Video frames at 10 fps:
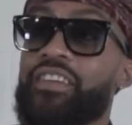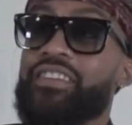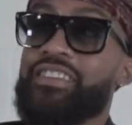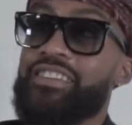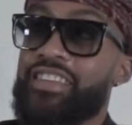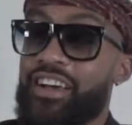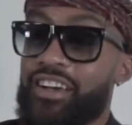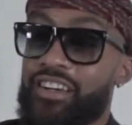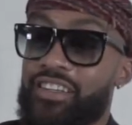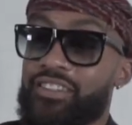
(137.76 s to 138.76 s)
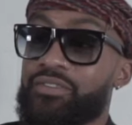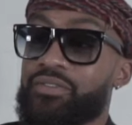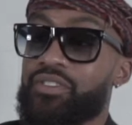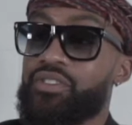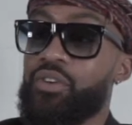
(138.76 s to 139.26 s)
if
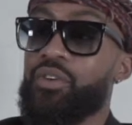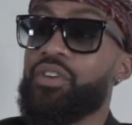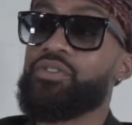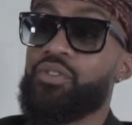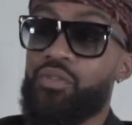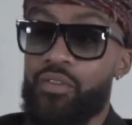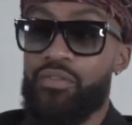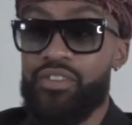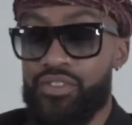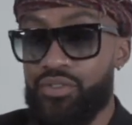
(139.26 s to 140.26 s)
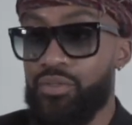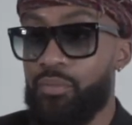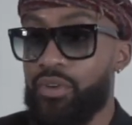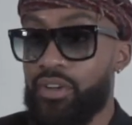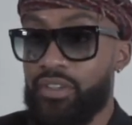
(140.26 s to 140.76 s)
so it was a reference to a
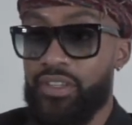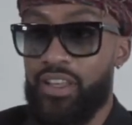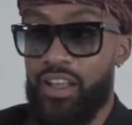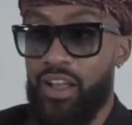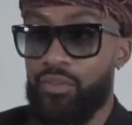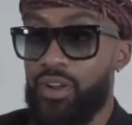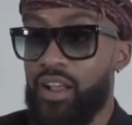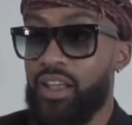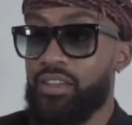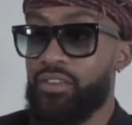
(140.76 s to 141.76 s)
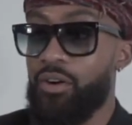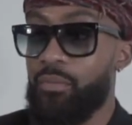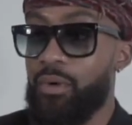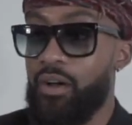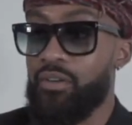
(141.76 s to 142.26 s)
book I read
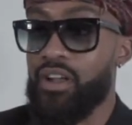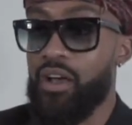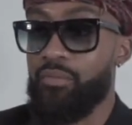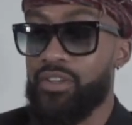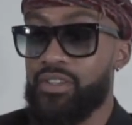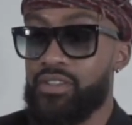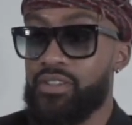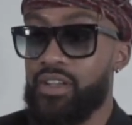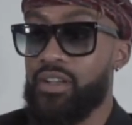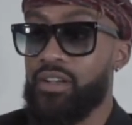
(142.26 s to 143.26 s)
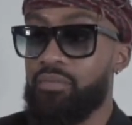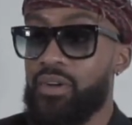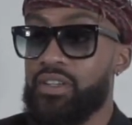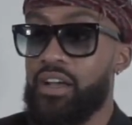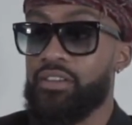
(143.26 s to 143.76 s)
called Powernomics
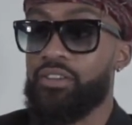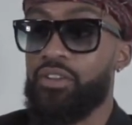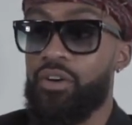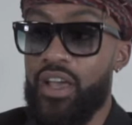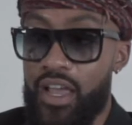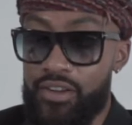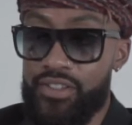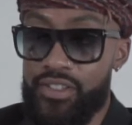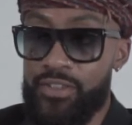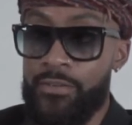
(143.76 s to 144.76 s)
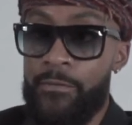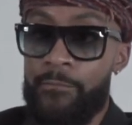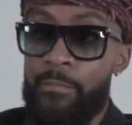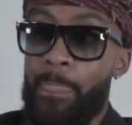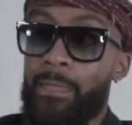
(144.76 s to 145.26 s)
by Dr. Claude Anderson.
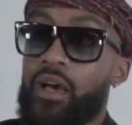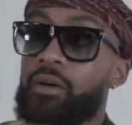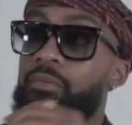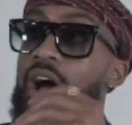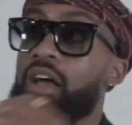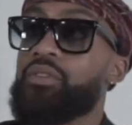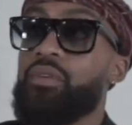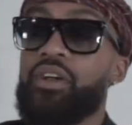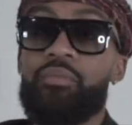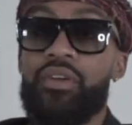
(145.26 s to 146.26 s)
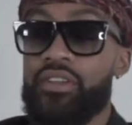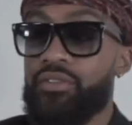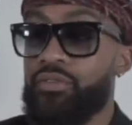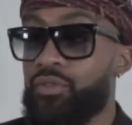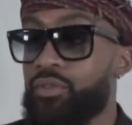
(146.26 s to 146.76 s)
Highly recommend it
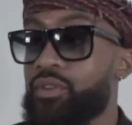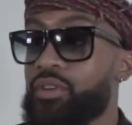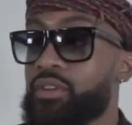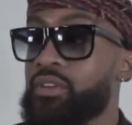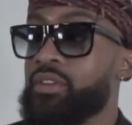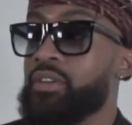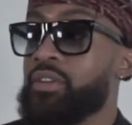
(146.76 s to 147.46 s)
for